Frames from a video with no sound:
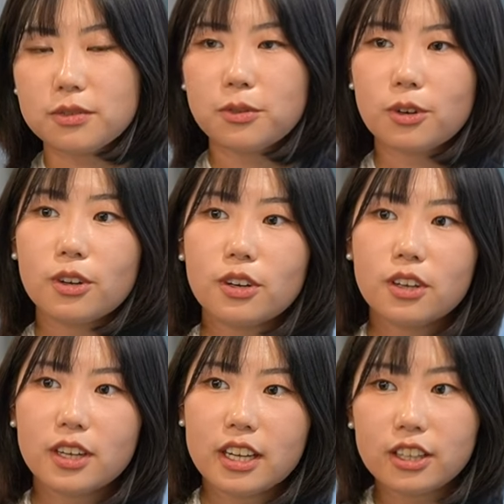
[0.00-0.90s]
is
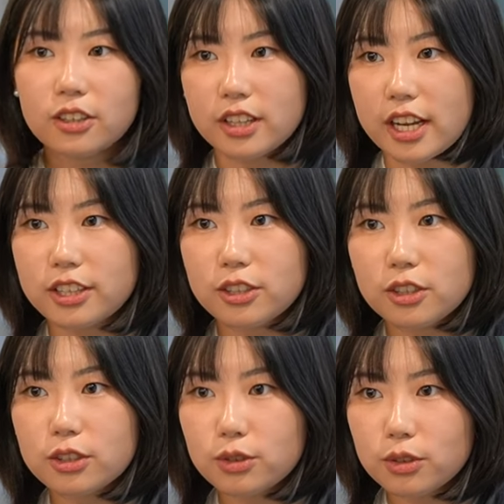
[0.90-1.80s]
for
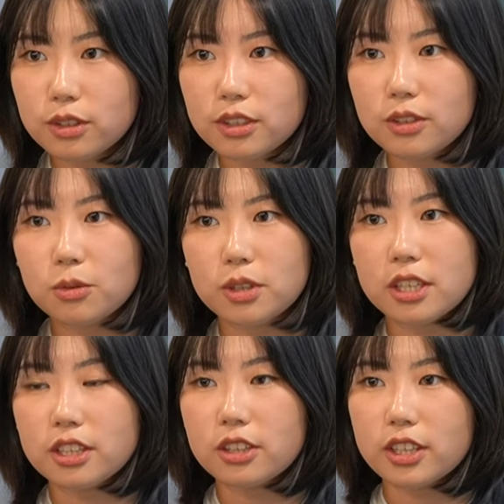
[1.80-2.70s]
international students or
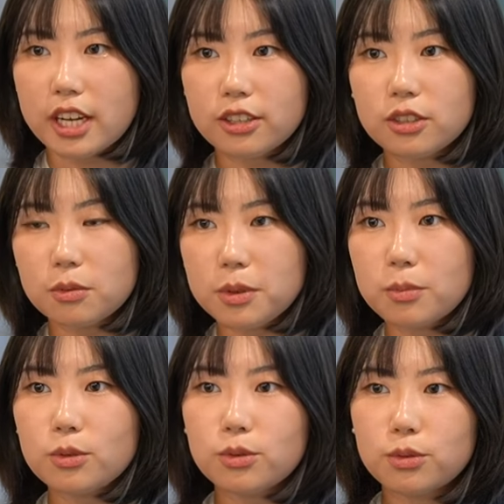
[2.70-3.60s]
international
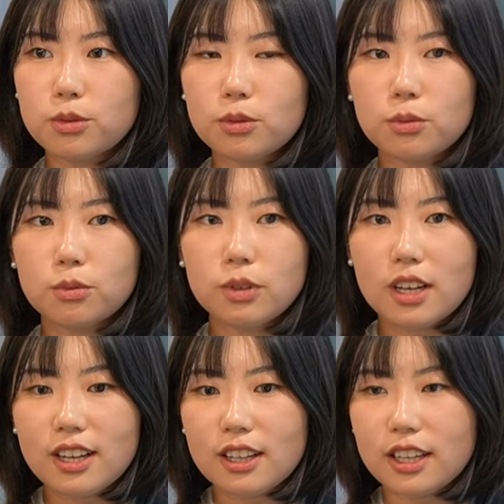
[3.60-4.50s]
people who
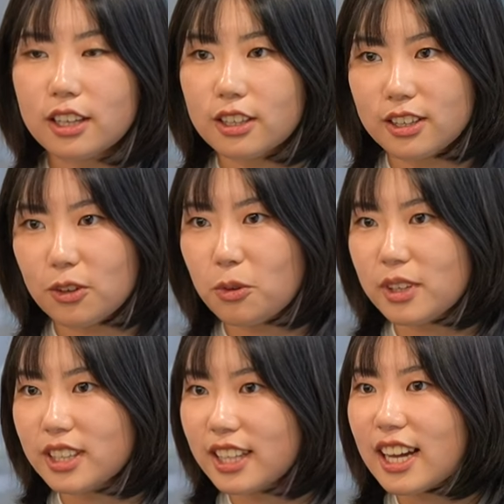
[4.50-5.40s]
like
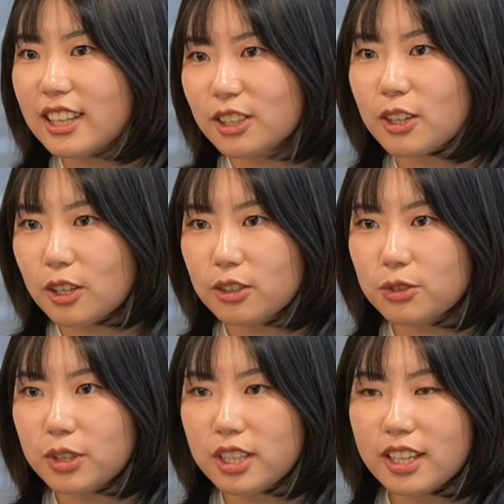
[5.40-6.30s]
going the other
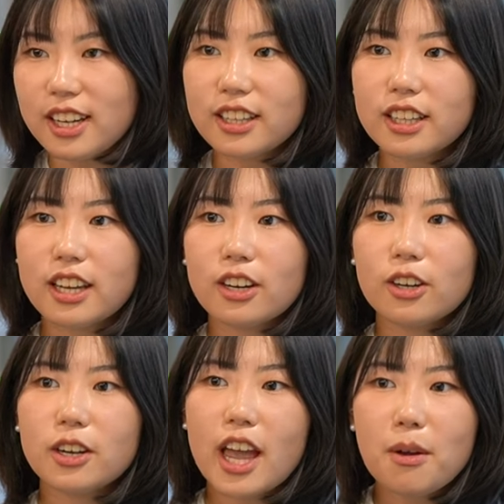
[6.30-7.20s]
country and
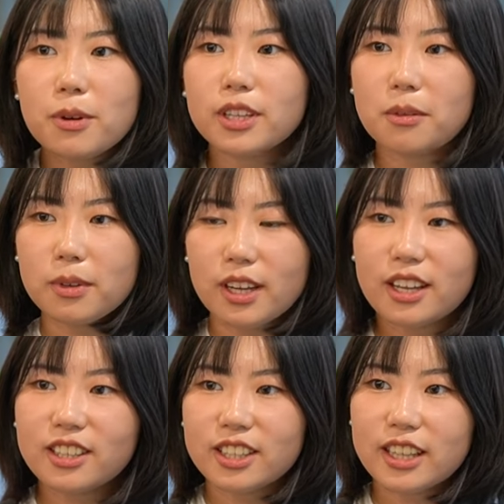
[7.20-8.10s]
they every time
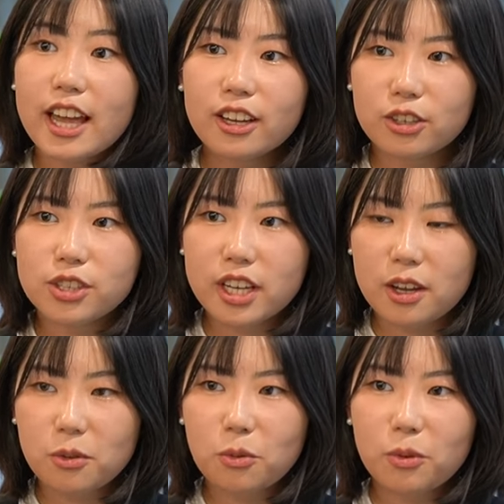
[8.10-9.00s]
get language
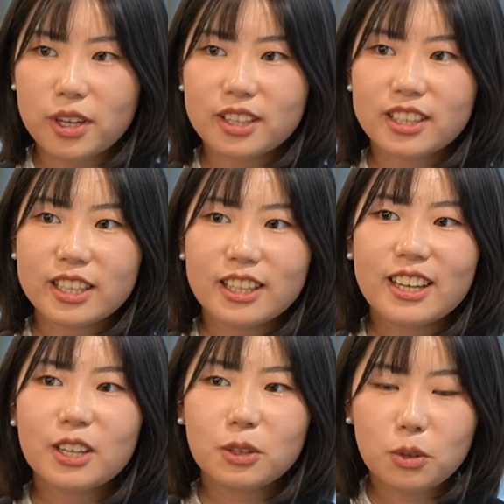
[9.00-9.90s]
gap with
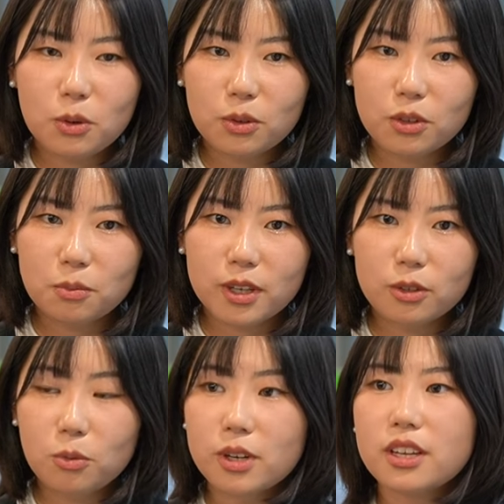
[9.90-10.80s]

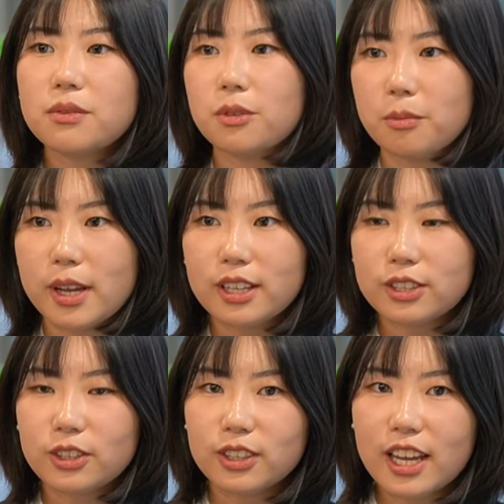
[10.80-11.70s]
document or
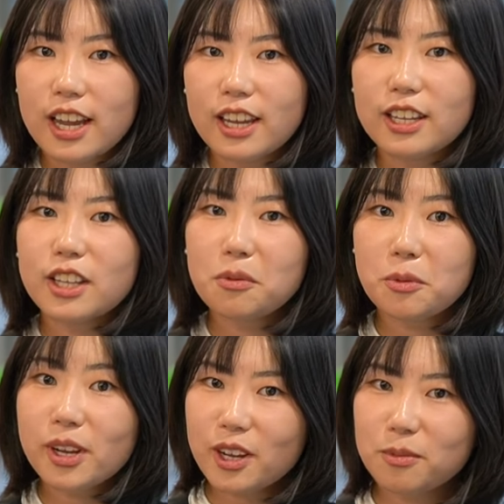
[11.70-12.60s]
information. And then
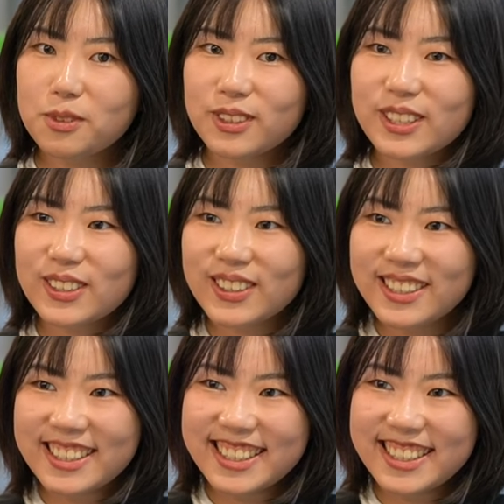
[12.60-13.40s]
when I come to the...